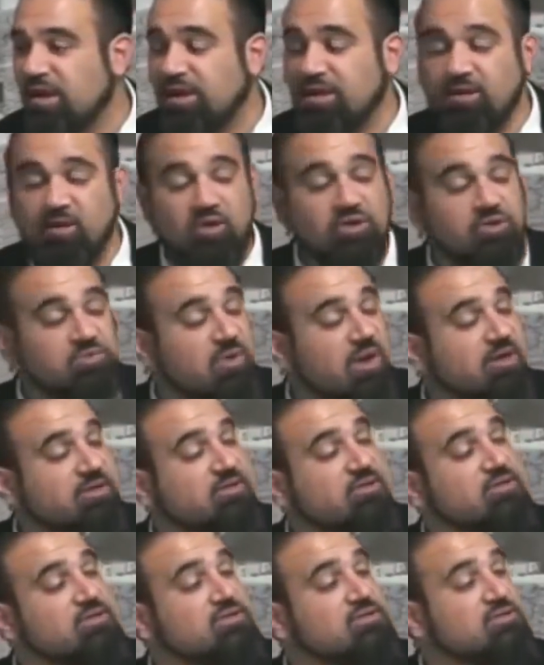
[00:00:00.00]
And he goes
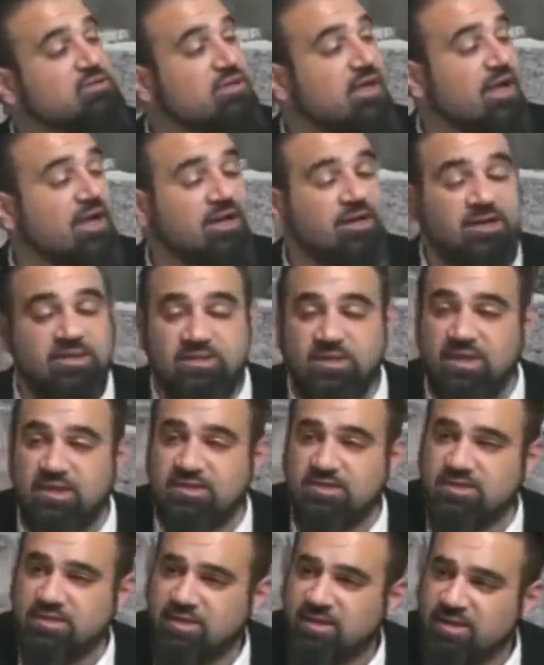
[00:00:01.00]
back to his dad and he
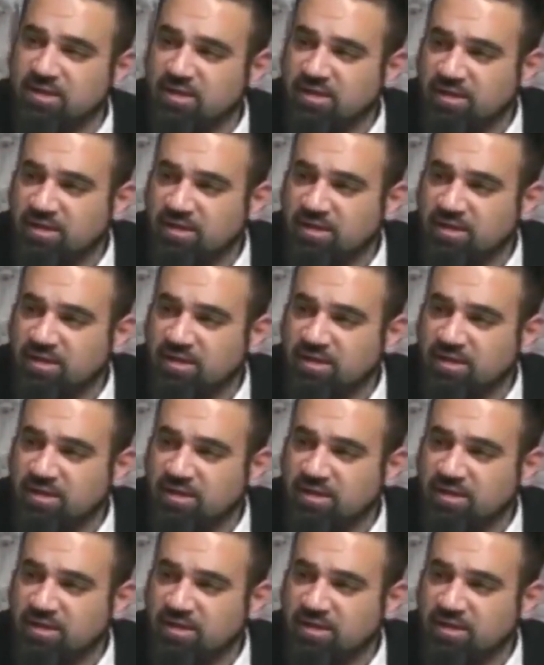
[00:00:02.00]
says,